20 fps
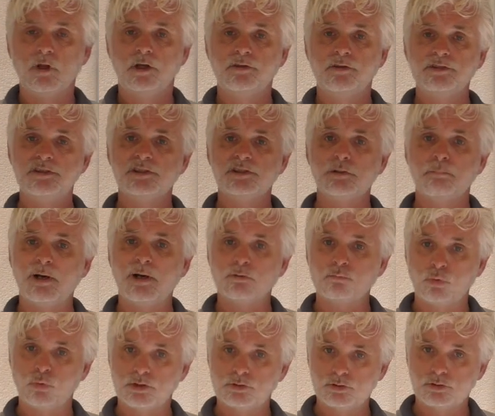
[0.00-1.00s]
This is
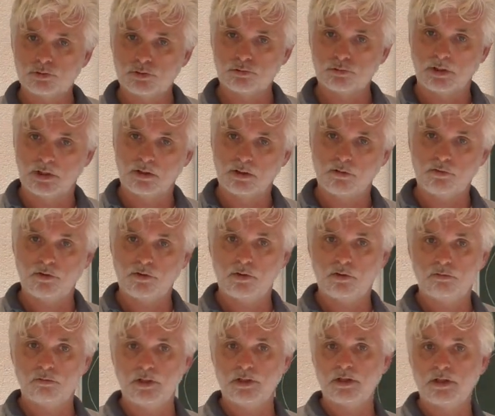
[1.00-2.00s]
about what string
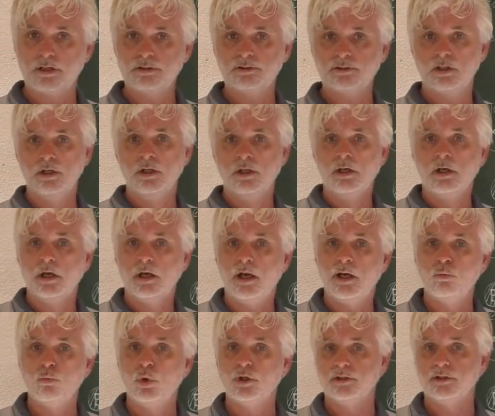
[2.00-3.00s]
theory does
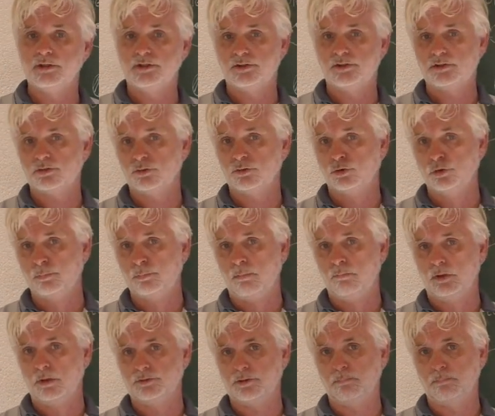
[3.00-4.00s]
and what these
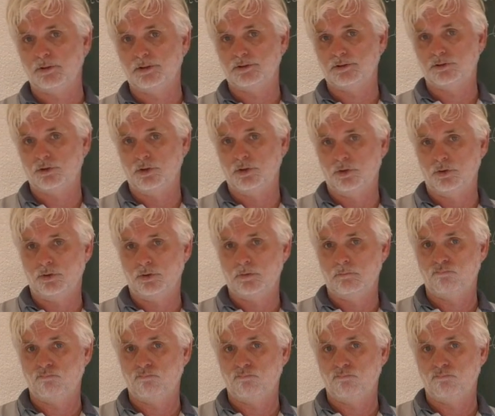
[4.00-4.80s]
supermultiplets do.